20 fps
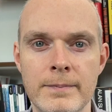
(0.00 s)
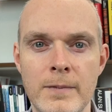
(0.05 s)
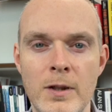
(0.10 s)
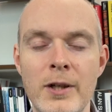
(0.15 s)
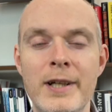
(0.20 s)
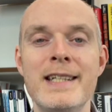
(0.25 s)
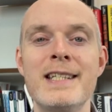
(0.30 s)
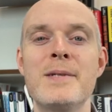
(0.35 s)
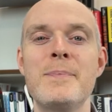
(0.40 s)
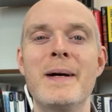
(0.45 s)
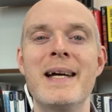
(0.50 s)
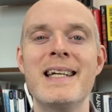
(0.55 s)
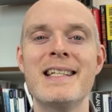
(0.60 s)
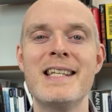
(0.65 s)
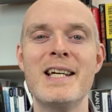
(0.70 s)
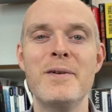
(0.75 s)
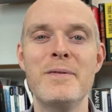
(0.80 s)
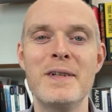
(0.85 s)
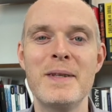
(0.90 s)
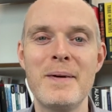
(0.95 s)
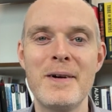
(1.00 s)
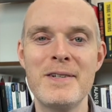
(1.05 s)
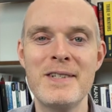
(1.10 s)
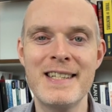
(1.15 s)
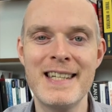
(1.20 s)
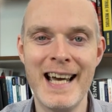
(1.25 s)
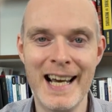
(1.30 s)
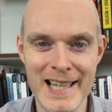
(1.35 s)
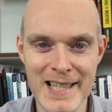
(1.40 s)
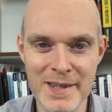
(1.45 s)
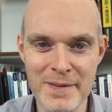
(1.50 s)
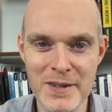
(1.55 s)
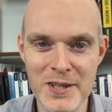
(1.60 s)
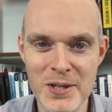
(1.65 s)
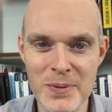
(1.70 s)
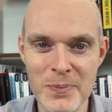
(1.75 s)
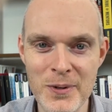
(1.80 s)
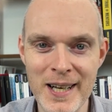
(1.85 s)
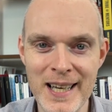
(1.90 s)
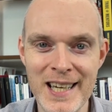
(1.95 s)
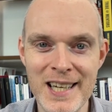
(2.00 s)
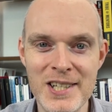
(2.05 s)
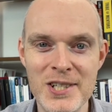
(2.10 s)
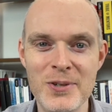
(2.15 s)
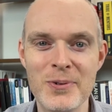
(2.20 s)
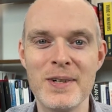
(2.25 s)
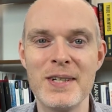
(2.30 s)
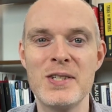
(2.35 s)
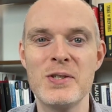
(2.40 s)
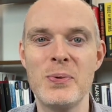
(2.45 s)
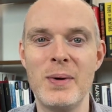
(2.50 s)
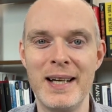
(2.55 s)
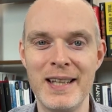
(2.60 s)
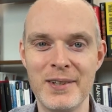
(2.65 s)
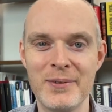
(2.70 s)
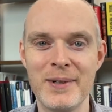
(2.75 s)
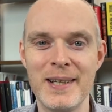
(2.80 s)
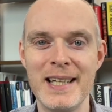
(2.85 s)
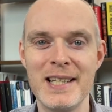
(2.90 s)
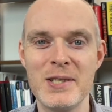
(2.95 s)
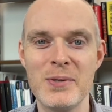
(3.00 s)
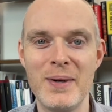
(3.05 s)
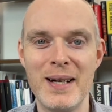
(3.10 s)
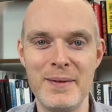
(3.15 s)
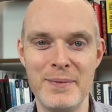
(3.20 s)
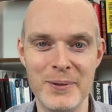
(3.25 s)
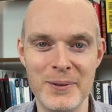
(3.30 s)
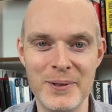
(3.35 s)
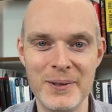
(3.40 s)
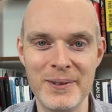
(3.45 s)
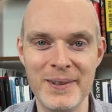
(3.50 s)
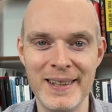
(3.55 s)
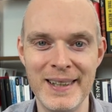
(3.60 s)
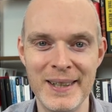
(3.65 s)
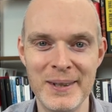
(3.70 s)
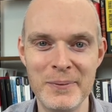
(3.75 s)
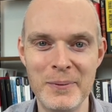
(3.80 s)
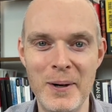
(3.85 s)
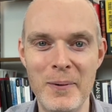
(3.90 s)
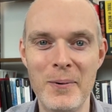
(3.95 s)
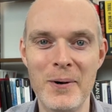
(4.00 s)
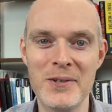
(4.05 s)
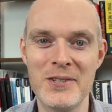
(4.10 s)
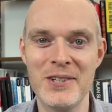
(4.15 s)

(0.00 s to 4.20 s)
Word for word: Looking to pay yourself in the most tax efficient way during 23 24? Well, watch